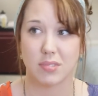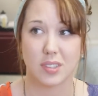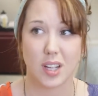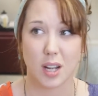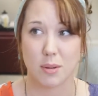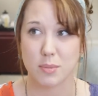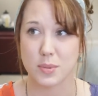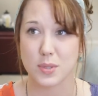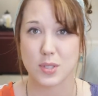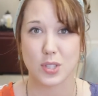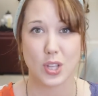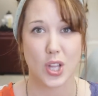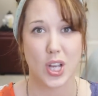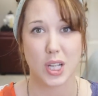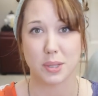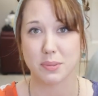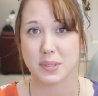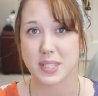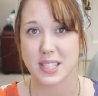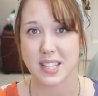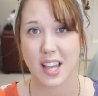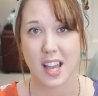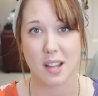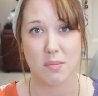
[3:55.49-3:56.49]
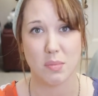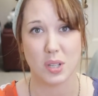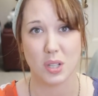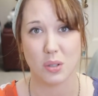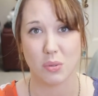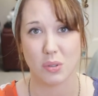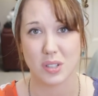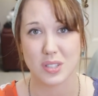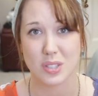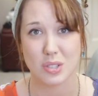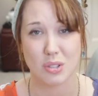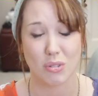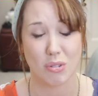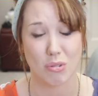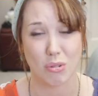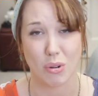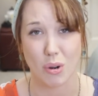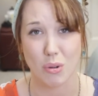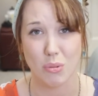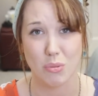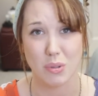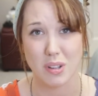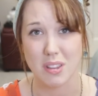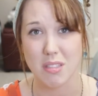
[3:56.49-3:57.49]
comes along beside me who wants to
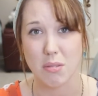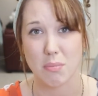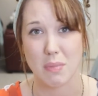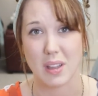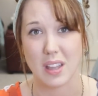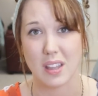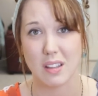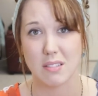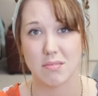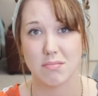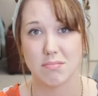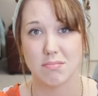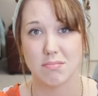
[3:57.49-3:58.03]
grow with me.